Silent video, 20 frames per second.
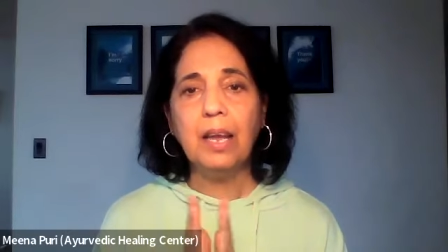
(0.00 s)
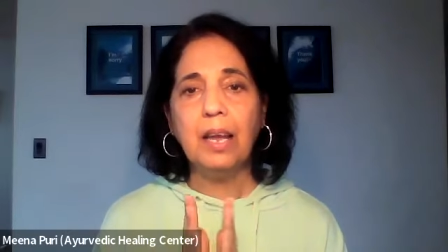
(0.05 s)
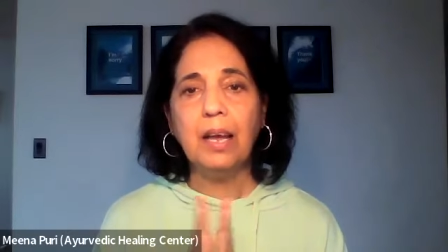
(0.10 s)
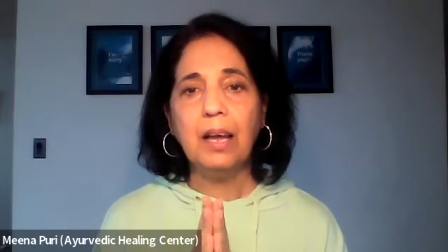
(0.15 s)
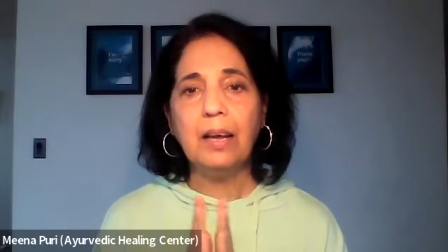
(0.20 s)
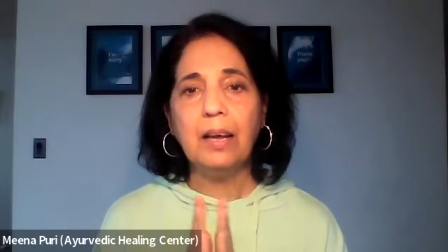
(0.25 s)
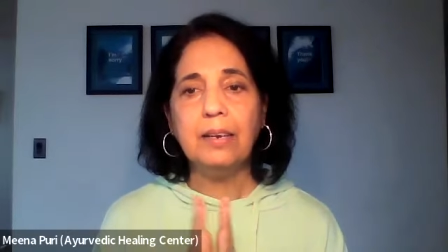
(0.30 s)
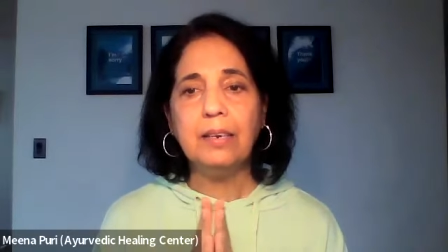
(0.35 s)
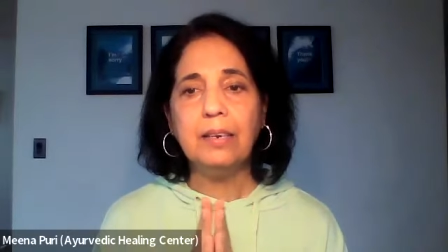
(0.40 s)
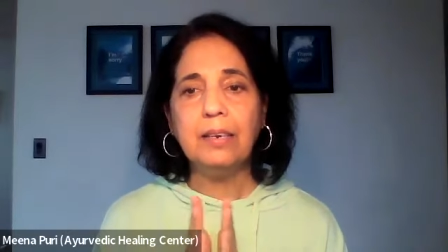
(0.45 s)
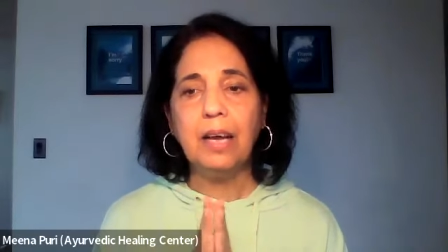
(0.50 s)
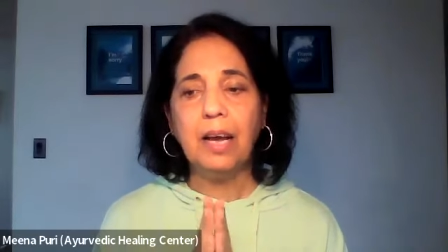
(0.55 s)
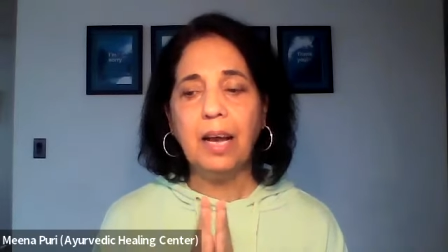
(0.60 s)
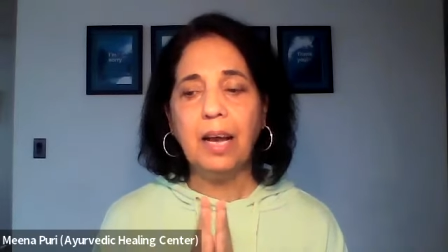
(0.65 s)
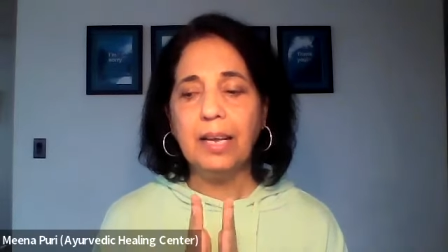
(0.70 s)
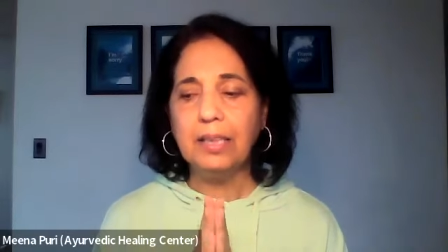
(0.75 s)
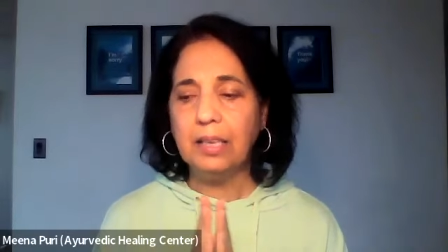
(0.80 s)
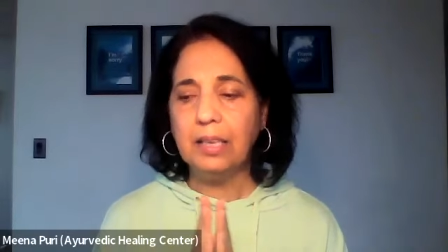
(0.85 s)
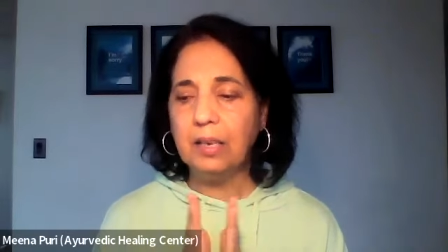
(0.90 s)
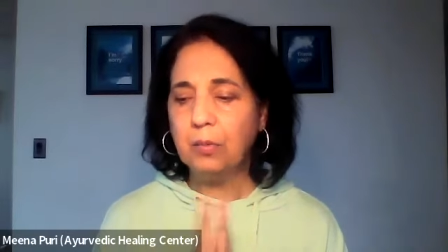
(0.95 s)
And uh,
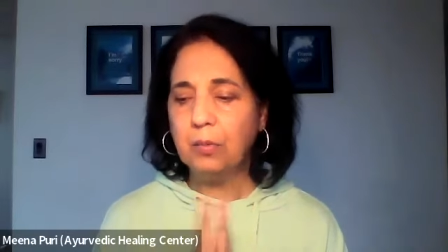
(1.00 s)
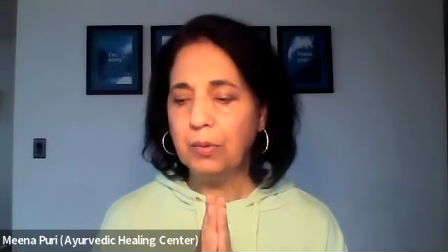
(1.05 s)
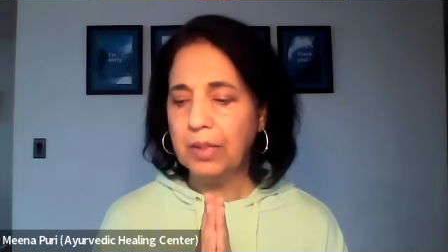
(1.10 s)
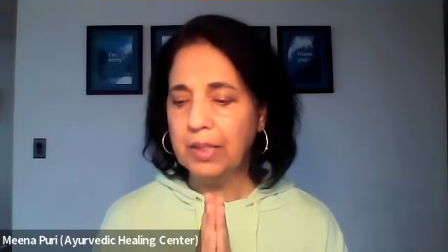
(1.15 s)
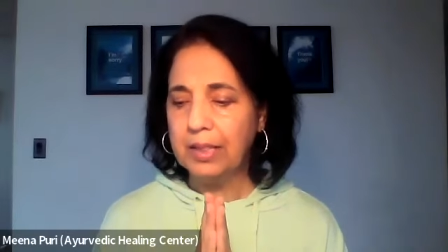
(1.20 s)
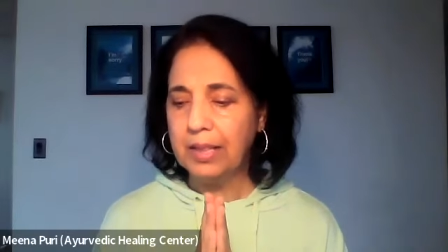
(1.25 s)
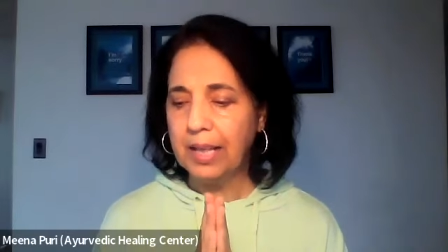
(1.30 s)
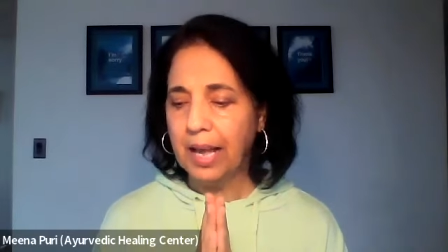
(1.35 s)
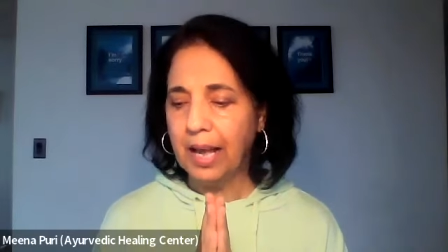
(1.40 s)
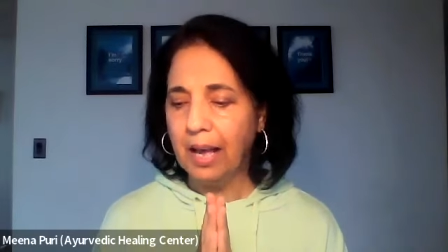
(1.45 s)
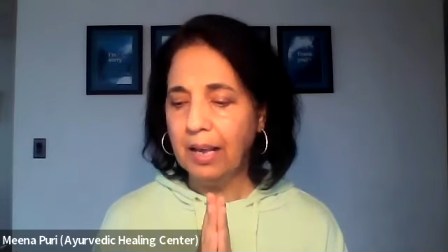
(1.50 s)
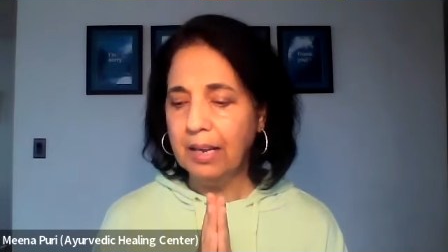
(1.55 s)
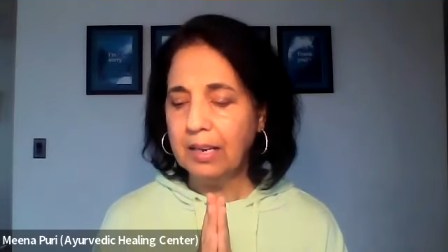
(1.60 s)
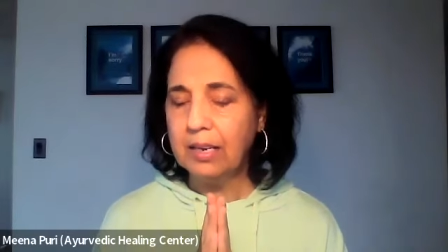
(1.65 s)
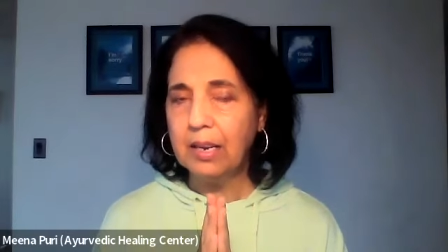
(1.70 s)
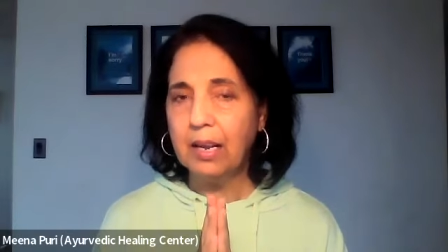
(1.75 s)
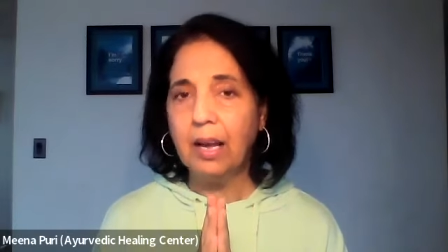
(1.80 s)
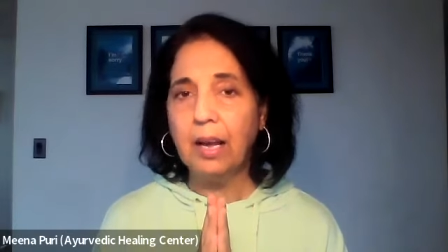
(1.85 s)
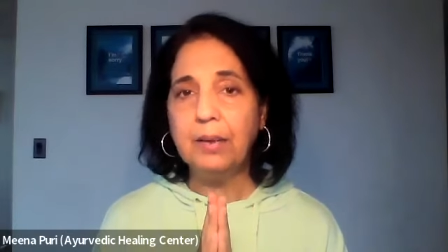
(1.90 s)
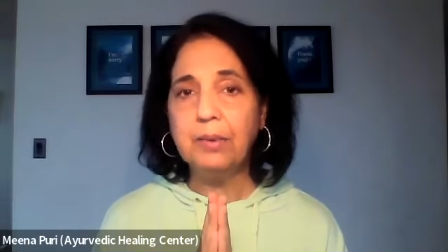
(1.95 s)
I think with
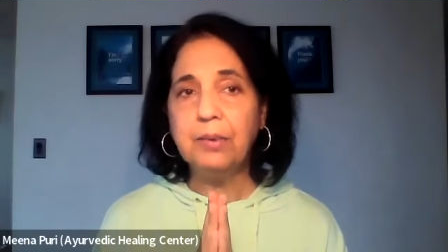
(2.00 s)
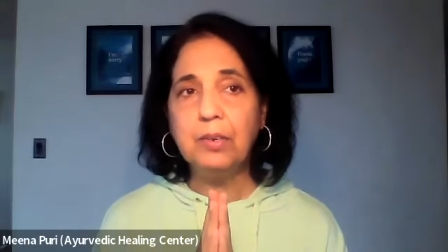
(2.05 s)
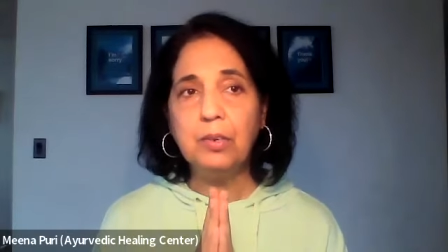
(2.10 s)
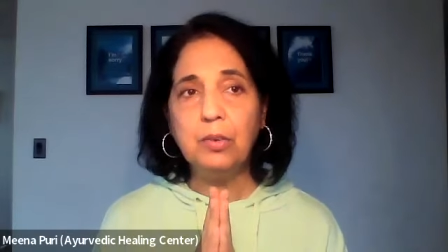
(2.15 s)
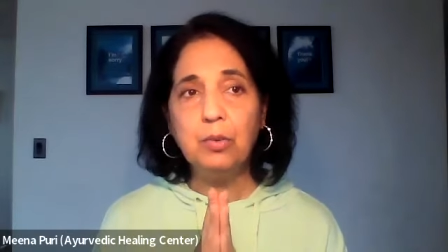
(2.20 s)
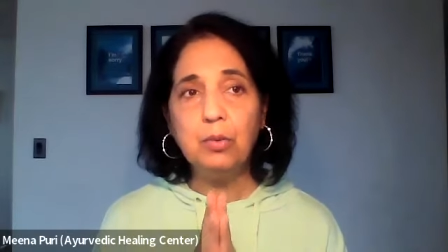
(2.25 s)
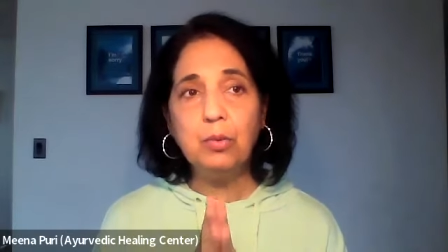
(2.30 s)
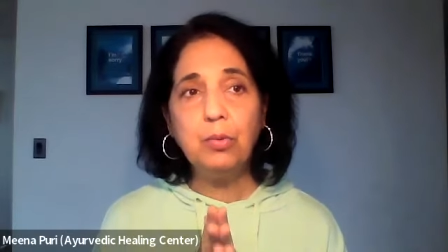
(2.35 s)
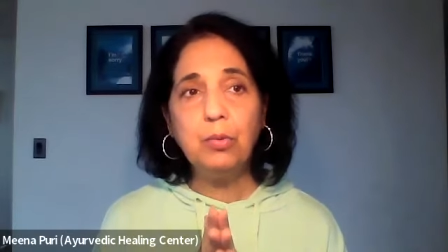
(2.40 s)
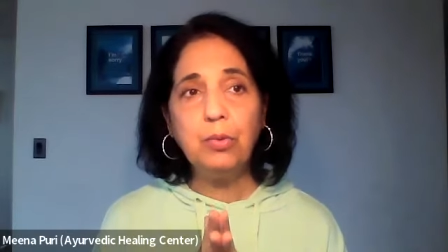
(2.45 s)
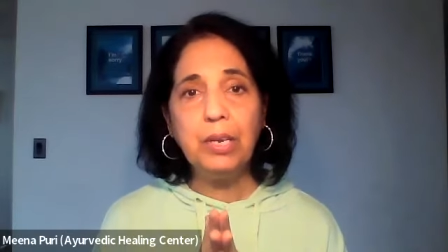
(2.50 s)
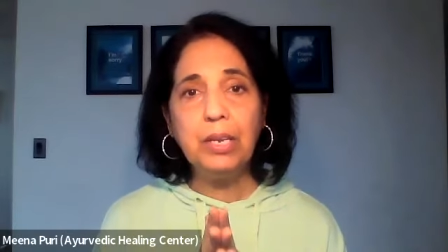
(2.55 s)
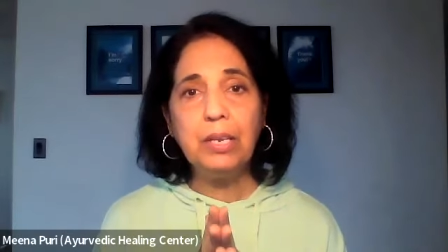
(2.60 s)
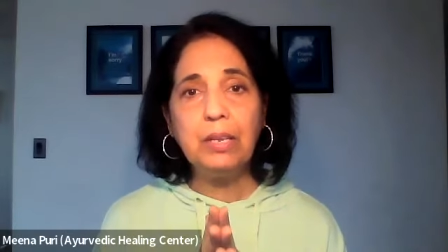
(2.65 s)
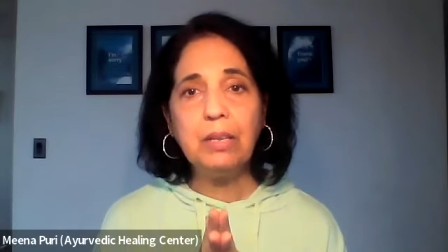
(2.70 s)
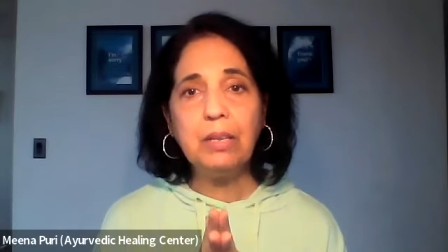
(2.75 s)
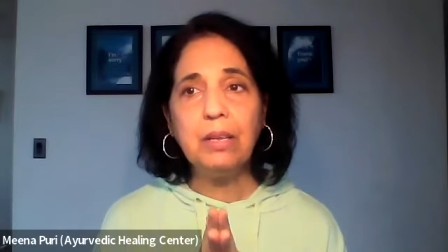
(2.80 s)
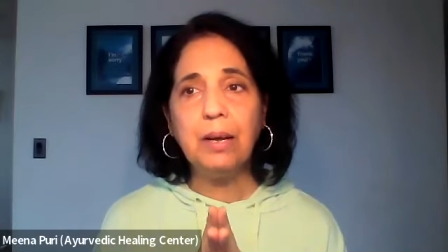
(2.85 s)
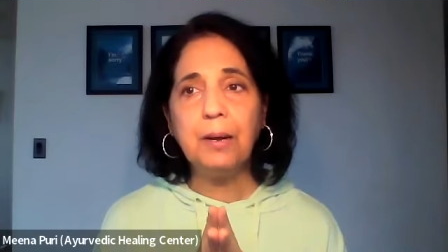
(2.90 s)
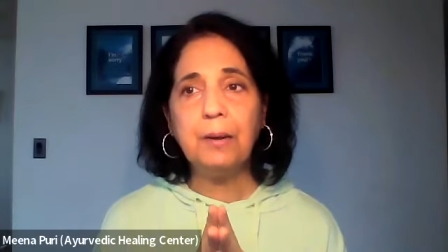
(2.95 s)
that, I do
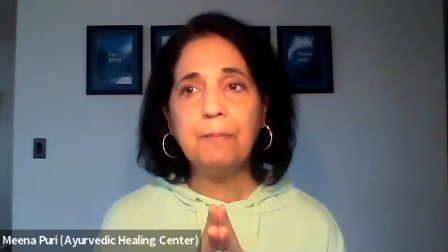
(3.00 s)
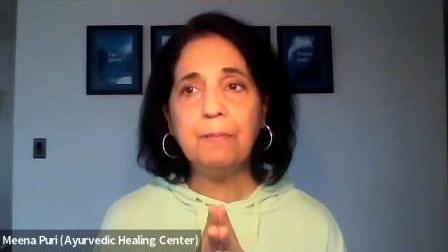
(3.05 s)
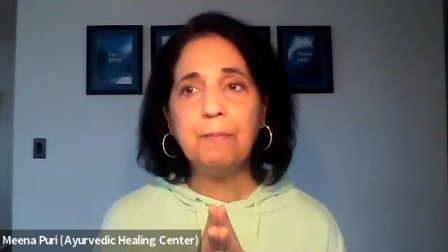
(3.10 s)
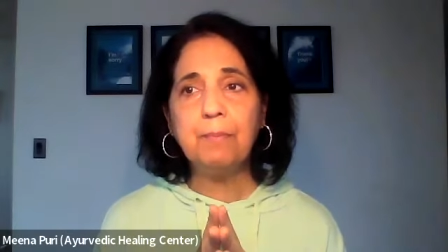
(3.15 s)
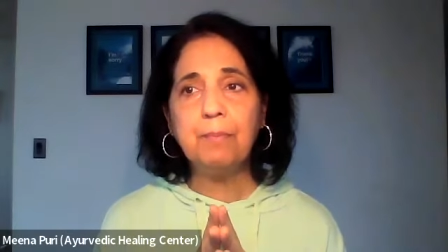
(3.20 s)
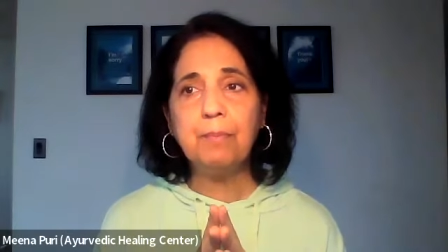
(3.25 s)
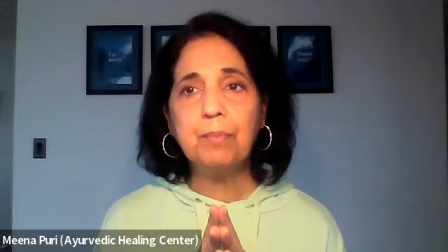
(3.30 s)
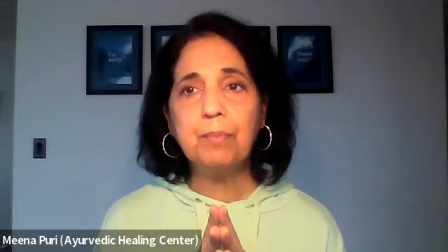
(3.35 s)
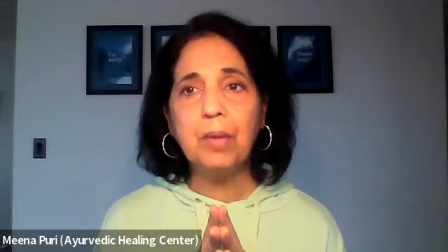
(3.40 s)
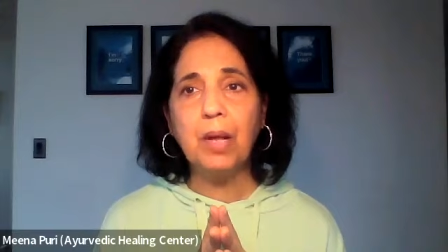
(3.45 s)
read the,